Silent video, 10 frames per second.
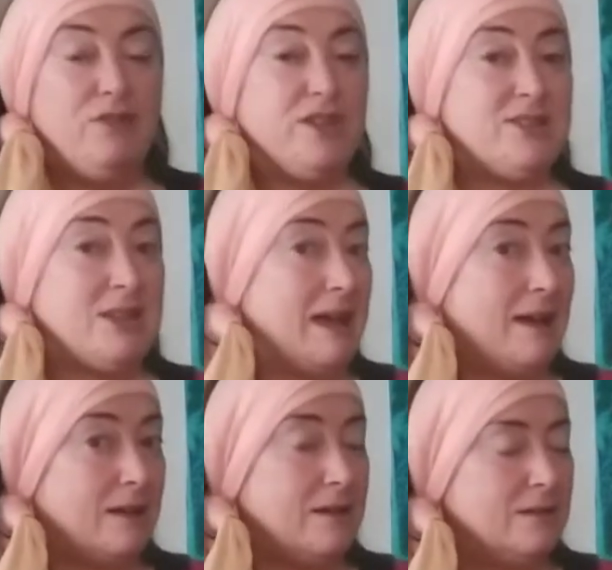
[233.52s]
The
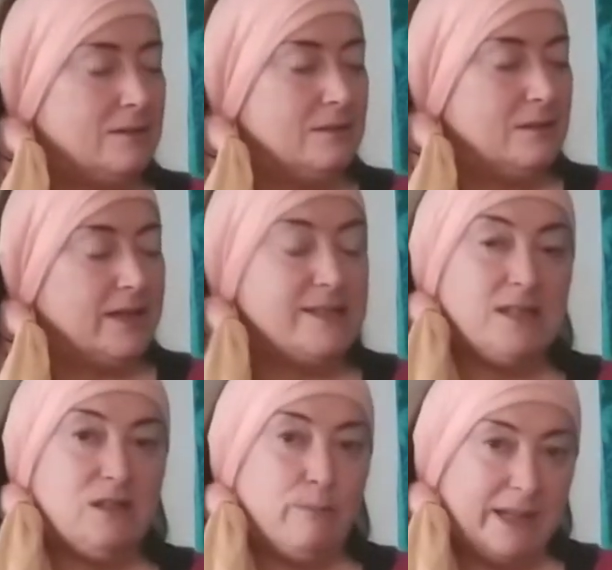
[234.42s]
tack is
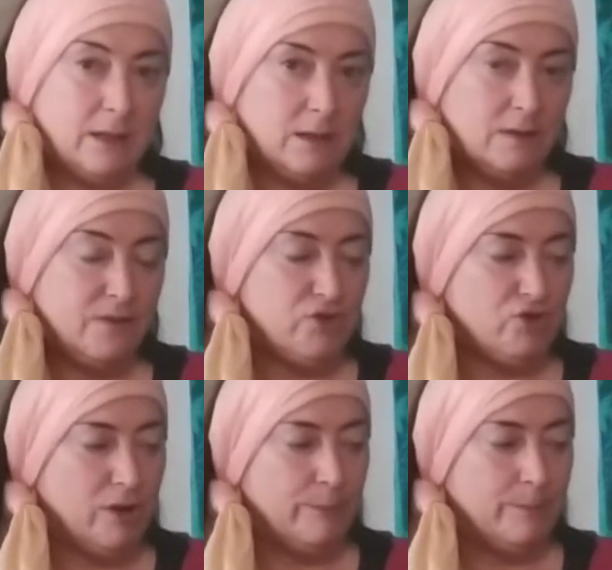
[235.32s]
in the middle of the
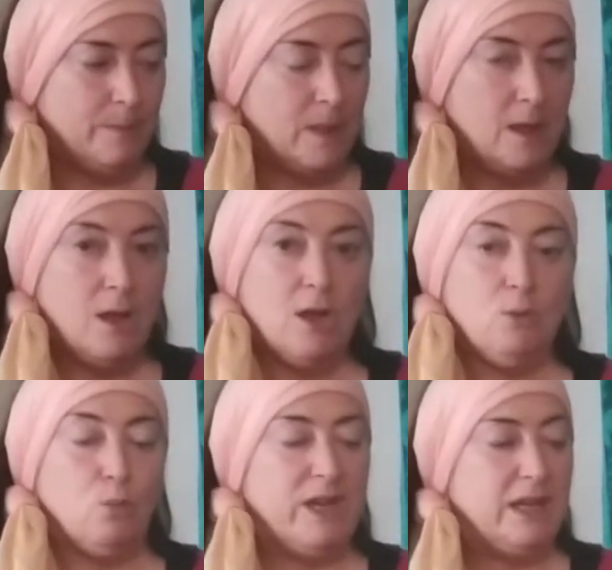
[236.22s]
drum.
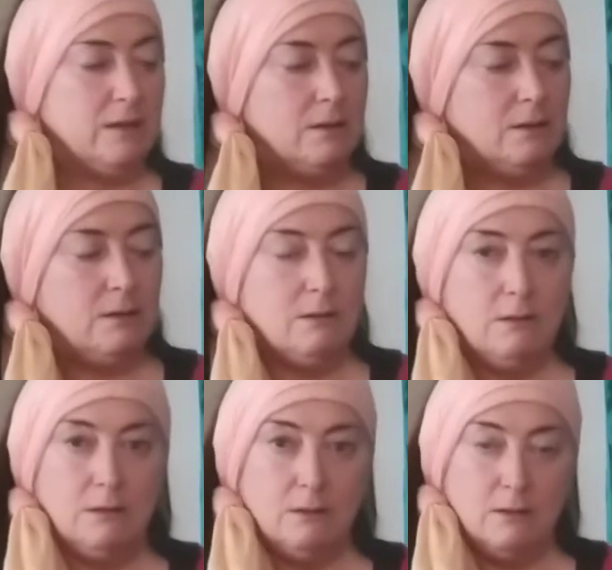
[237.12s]
We
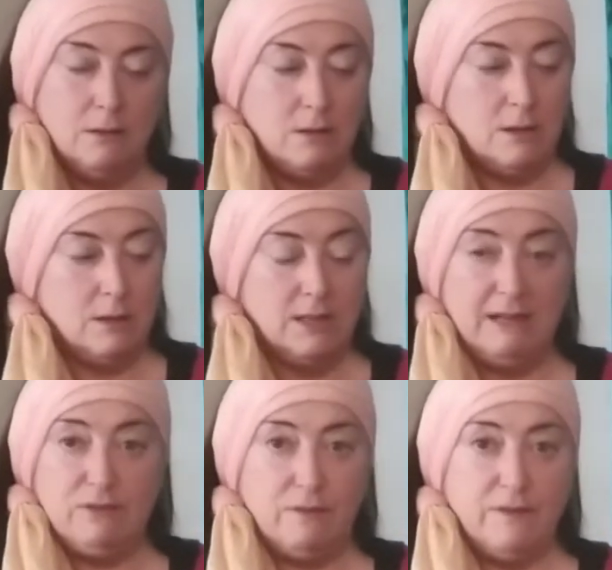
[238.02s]

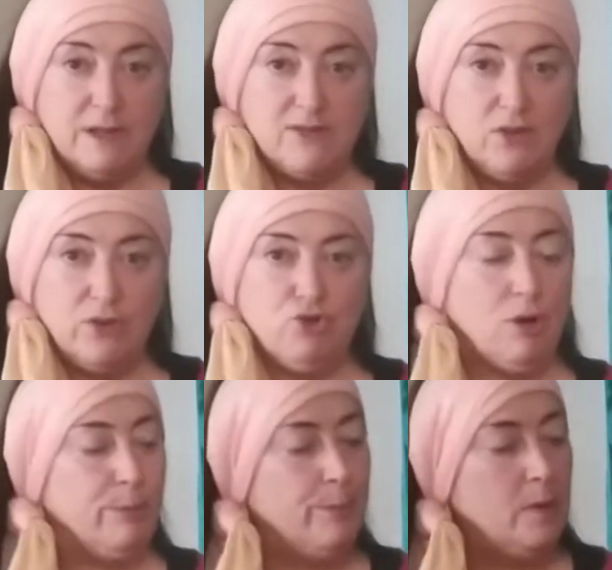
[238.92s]
leave the fingers on the
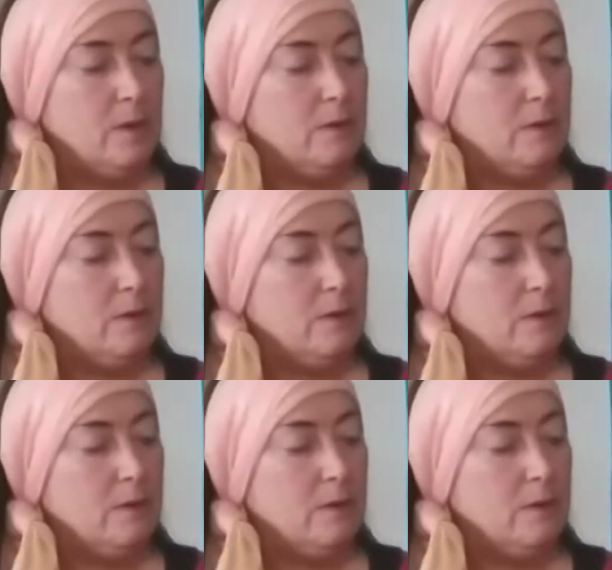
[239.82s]
drum.